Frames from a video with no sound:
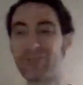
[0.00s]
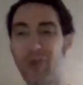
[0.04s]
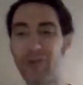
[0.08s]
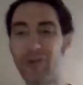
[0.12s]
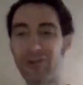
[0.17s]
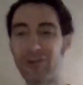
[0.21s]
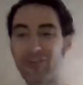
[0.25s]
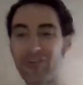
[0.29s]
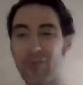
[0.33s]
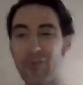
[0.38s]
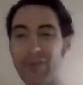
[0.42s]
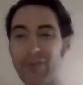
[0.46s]

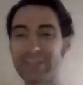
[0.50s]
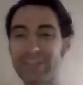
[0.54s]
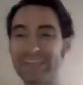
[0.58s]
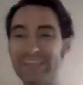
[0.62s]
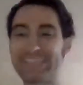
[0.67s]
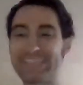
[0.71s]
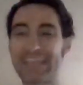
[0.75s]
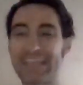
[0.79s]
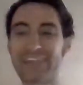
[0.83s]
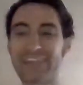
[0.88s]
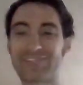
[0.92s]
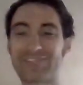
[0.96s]
quote unquote,
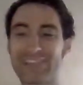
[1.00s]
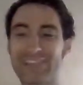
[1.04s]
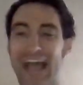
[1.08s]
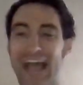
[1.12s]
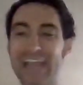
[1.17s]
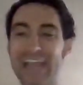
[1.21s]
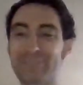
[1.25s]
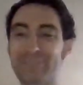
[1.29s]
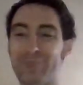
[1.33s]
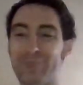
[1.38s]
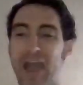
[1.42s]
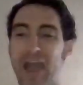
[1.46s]

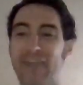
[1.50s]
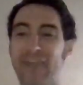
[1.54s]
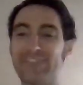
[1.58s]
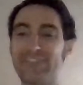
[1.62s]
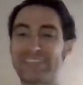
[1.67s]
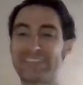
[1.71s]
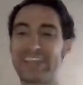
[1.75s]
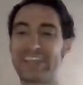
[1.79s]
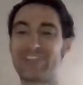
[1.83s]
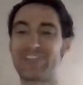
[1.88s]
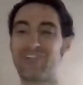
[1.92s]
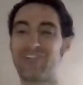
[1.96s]
decentralized
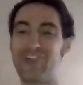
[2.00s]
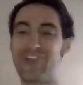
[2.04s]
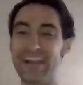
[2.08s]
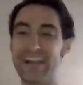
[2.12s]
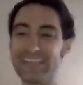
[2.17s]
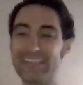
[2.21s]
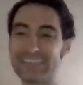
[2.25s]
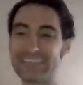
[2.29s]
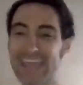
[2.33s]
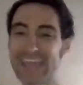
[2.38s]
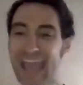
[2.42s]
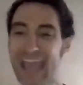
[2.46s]
privacy
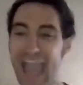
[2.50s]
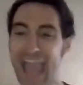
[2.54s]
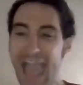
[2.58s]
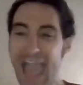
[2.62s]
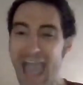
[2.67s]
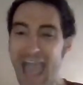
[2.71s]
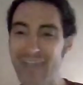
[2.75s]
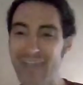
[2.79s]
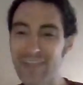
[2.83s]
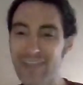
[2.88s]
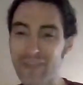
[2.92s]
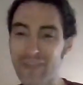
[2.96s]
coins
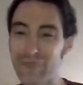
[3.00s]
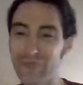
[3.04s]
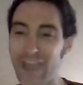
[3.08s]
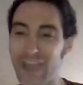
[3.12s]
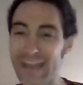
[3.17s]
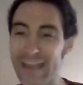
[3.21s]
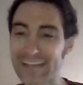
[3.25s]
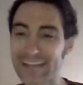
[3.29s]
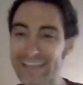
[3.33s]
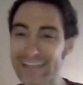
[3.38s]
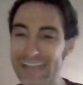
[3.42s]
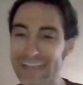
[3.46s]
have a
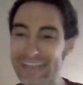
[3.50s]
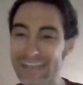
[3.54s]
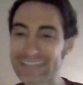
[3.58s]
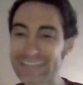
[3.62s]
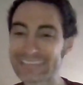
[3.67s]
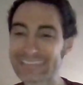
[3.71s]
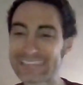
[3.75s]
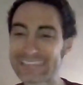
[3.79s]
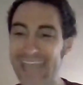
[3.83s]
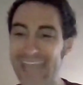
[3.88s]
readily